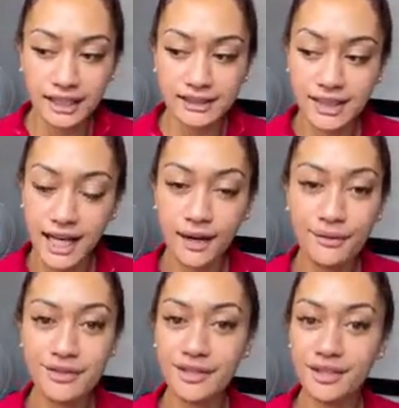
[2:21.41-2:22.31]

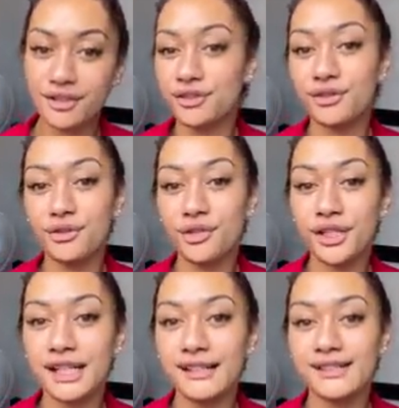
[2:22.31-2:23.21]
tells the
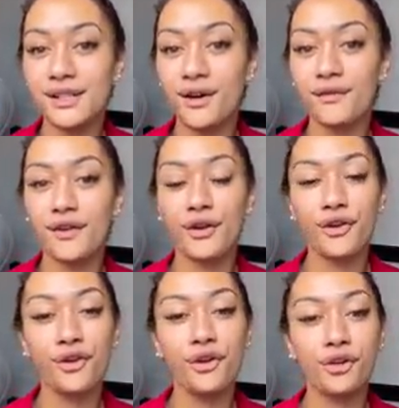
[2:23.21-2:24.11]
stories of
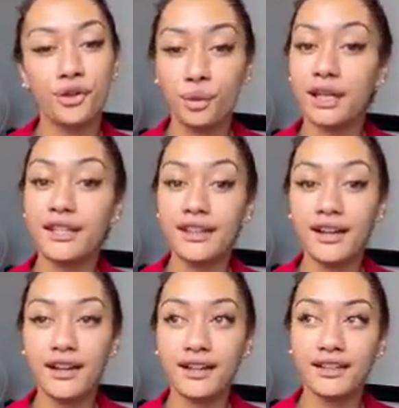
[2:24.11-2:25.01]
her
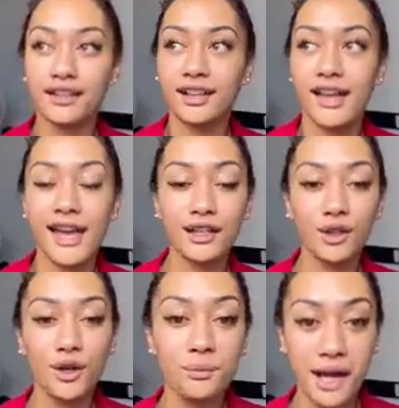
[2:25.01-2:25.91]
kuia, and
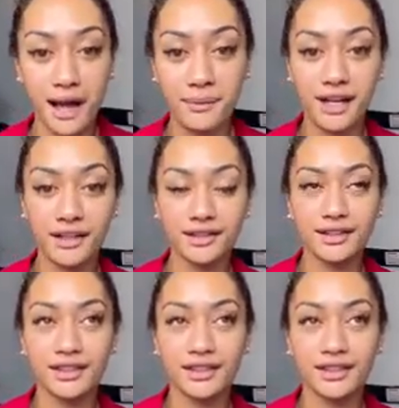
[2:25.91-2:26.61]
her mama,